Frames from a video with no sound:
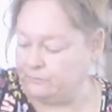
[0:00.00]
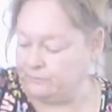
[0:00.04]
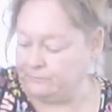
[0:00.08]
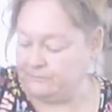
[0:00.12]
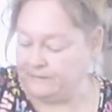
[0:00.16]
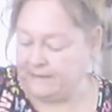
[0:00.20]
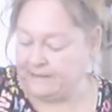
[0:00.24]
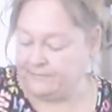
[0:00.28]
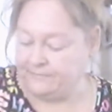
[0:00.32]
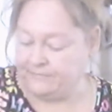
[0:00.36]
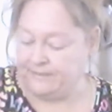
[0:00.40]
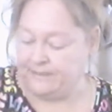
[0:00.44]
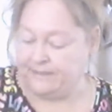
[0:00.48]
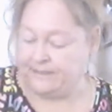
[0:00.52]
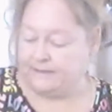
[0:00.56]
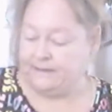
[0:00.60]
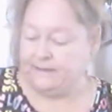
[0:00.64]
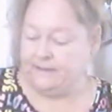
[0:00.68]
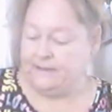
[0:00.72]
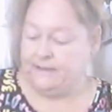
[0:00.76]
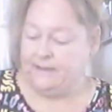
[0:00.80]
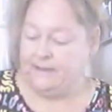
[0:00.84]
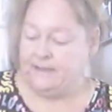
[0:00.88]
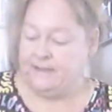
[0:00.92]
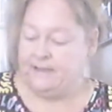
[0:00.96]
we've got that.
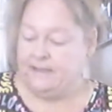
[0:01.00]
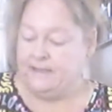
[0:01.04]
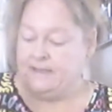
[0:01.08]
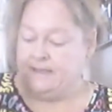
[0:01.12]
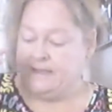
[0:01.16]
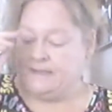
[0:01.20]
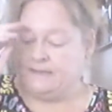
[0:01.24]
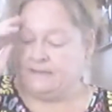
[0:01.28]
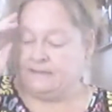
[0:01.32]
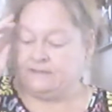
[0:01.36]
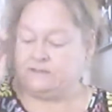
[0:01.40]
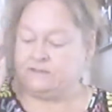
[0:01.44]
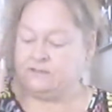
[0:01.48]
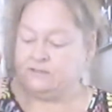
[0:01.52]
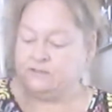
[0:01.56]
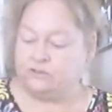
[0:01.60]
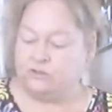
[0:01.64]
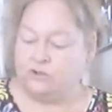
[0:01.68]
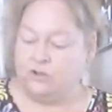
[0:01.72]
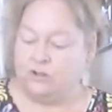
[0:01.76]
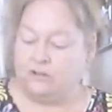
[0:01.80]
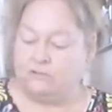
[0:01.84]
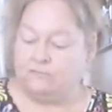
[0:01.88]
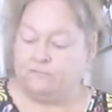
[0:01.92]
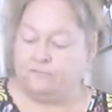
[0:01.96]
And it does
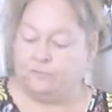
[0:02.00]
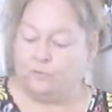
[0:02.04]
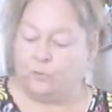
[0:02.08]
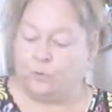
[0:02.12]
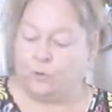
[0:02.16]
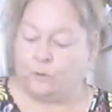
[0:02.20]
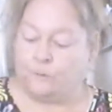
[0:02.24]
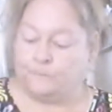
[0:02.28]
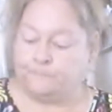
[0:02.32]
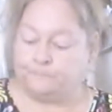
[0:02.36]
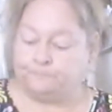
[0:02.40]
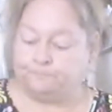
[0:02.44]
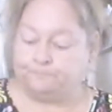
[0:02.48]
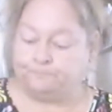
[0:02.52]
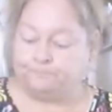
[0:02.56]
call for,